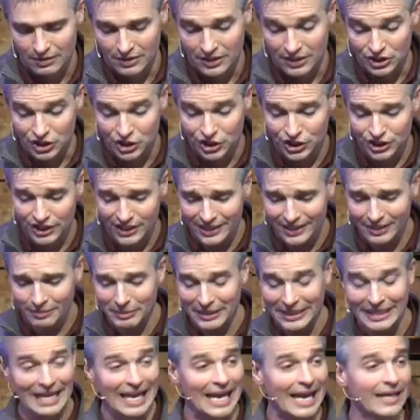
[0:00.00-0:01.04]
That she
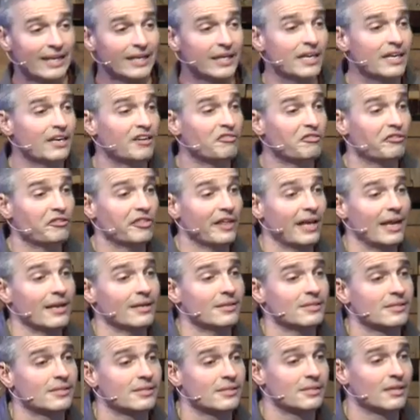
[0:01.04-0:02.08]
began to give
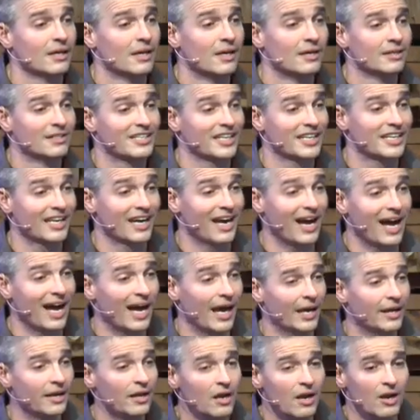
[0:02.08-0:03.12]
thanks to
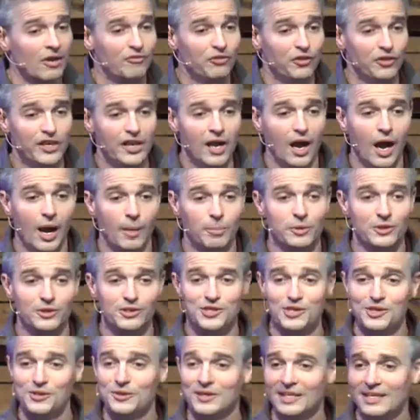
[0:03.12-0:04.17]
God for the
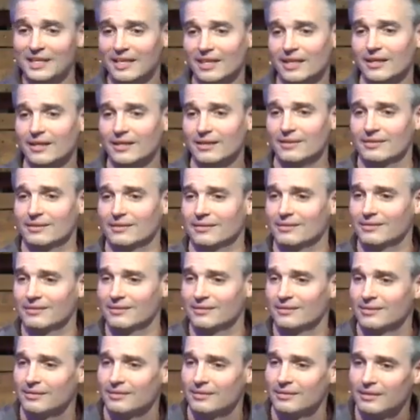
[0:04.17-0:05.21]
opportunity
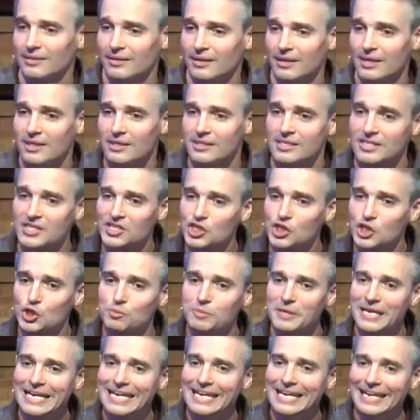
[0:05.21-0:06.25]
to
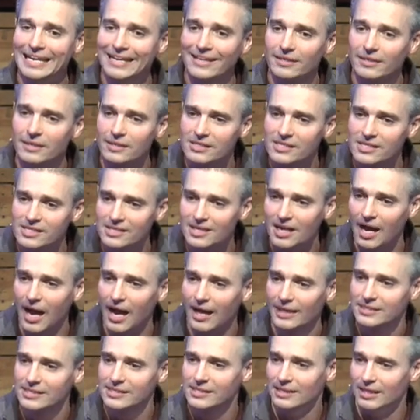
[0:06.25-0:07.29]
speak into
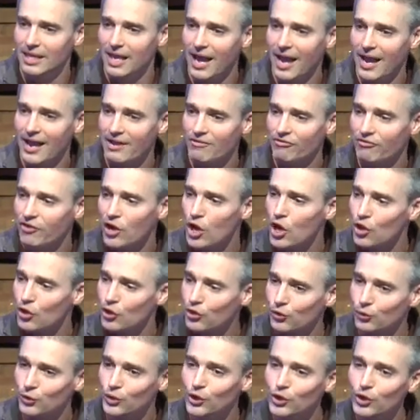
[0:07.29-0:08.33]
Scott's life
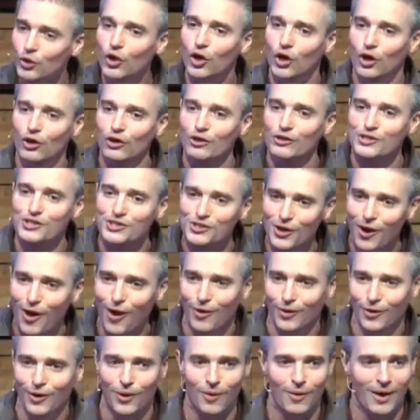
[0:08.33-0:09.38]
through her
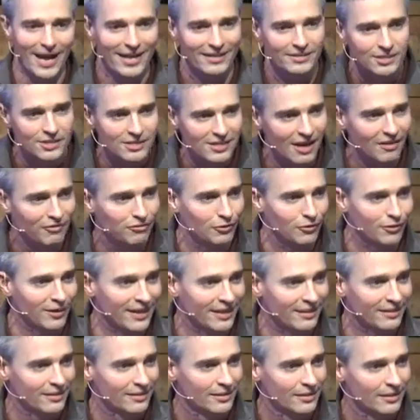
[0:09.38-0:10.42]
sorrow and
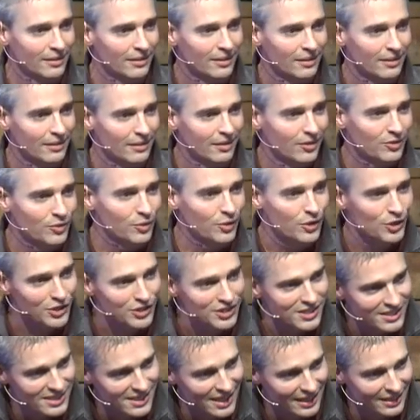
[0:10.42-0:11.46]
suffering, through her
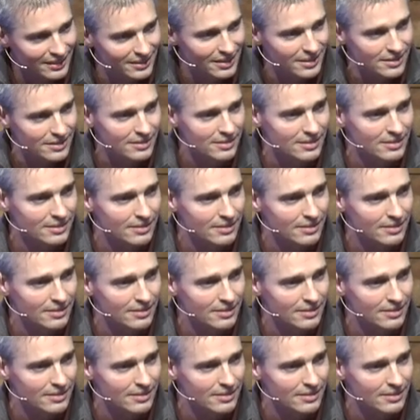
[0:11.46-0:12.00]
sickness